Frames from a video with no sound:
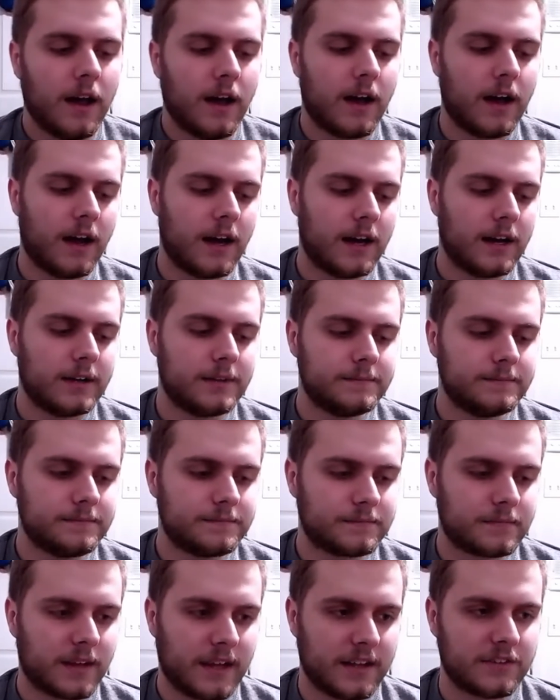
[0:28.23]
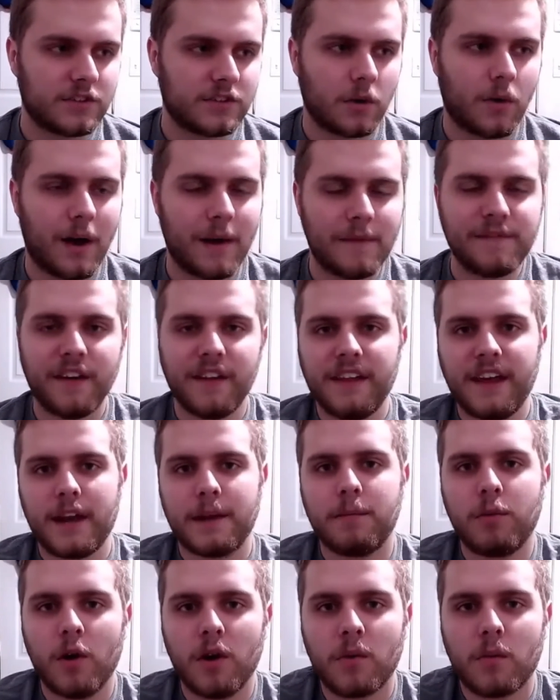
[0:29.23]
And so I'm finally at
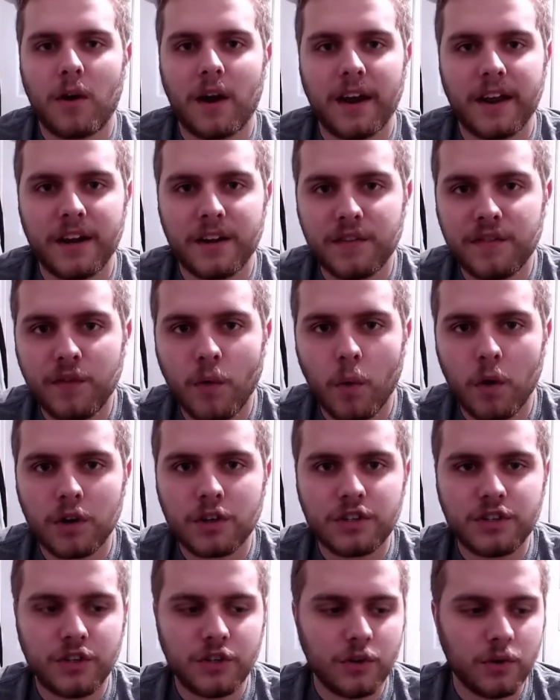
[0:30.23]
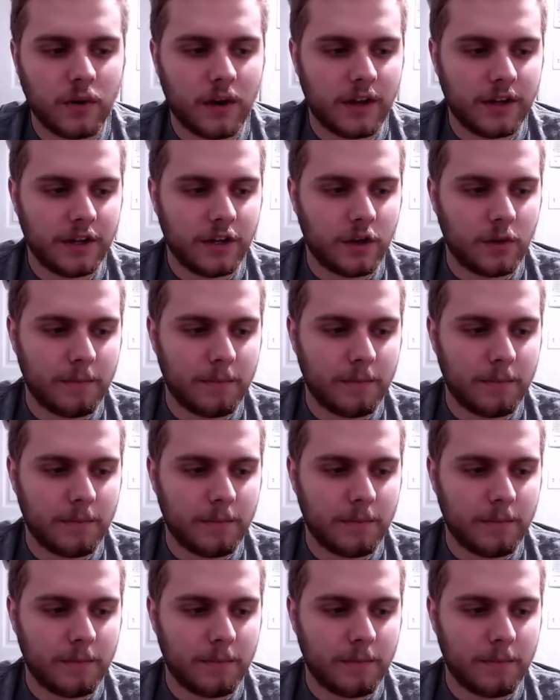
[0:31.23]
a point where I can afford to,